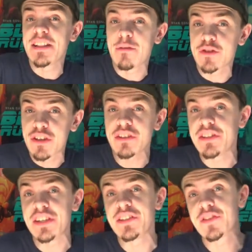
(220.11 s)
That was a good
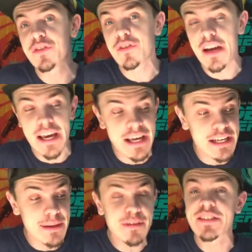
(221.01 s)
teaser,
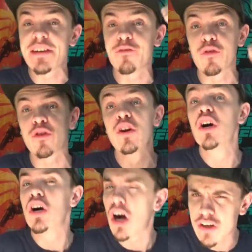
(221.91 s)
and I'm excited for
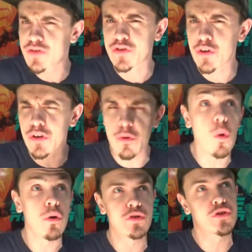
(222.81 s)
Han Solo
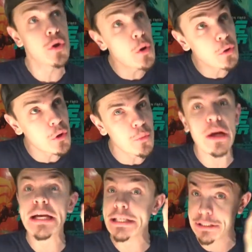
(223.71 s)
or
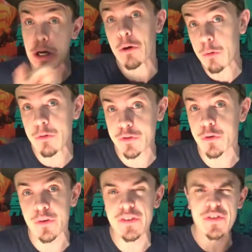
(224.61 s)
Solo, a Star Wars story.